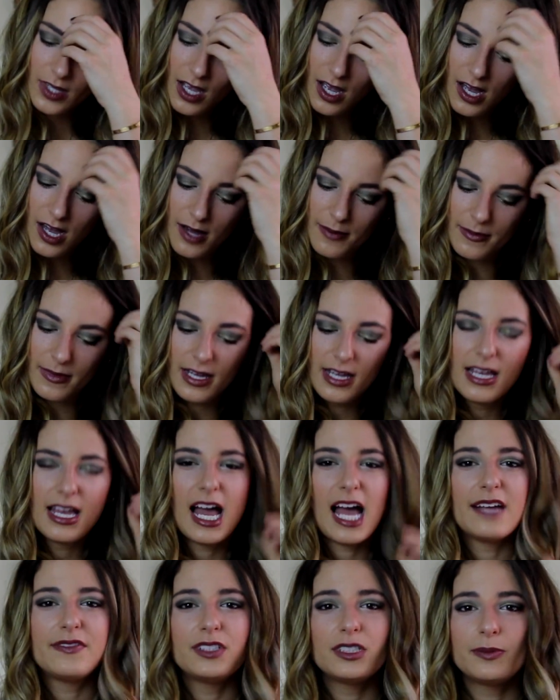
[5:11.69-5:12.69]

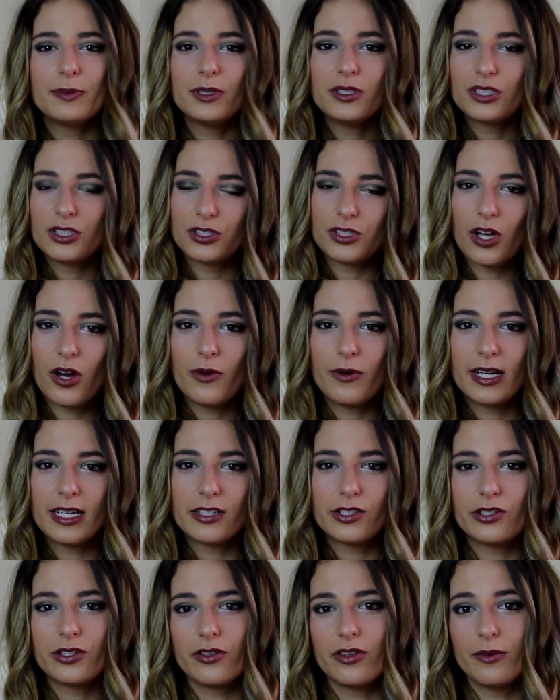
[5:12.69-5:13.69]
I've just been so
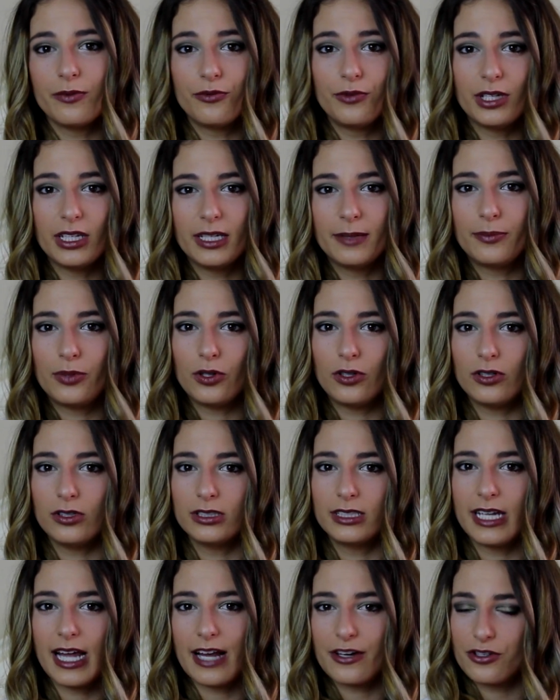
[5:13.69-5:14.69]
into the really
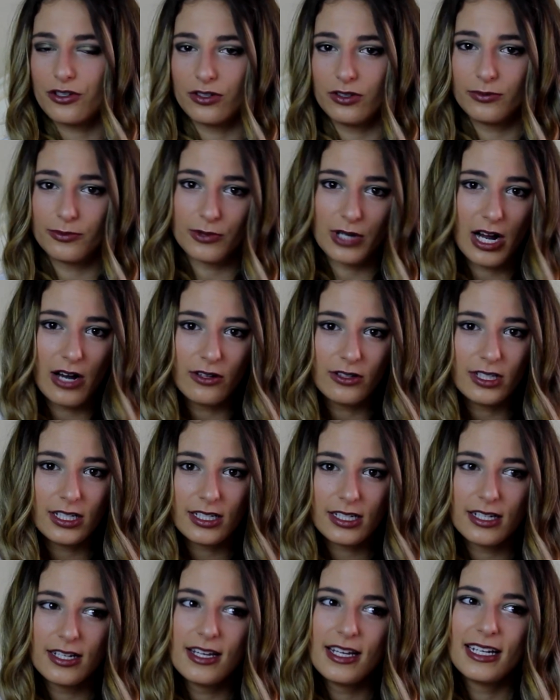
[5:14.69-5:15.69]
bold natural brow
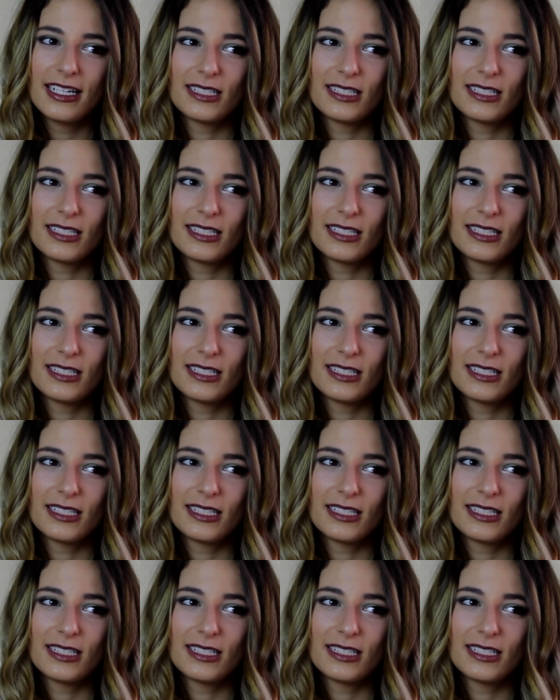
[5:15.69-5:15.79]
look,